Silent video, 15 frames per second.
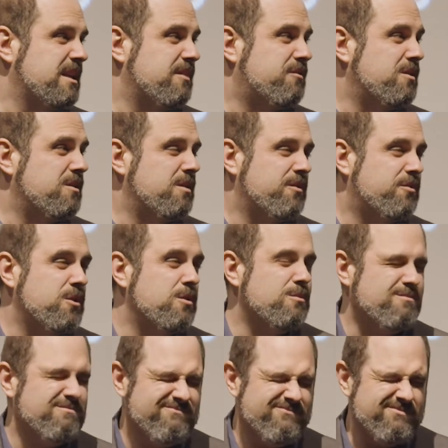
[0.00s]
if you if
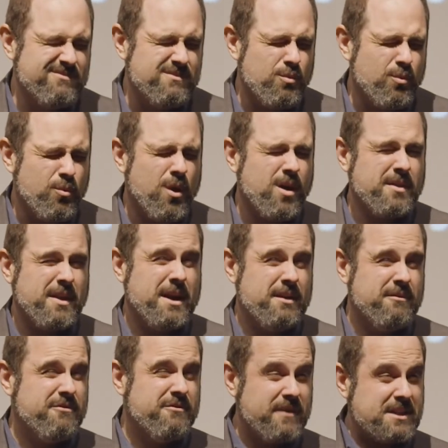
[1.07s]
you work that
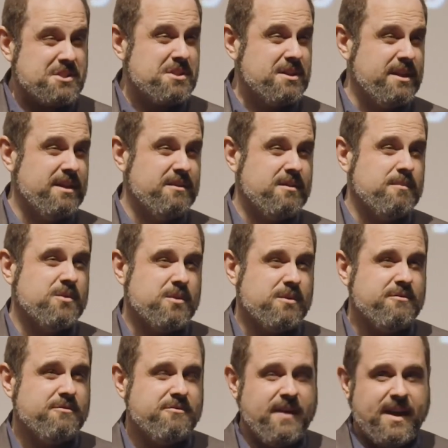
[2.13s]
in fictionally as some sort
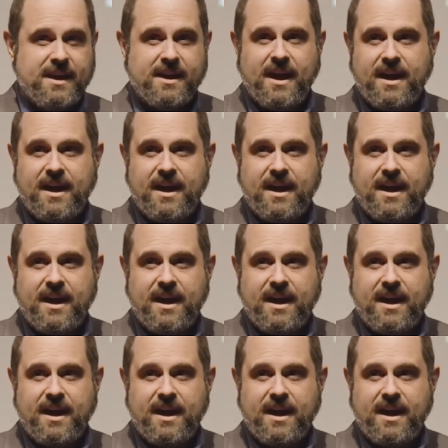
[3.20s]
of fake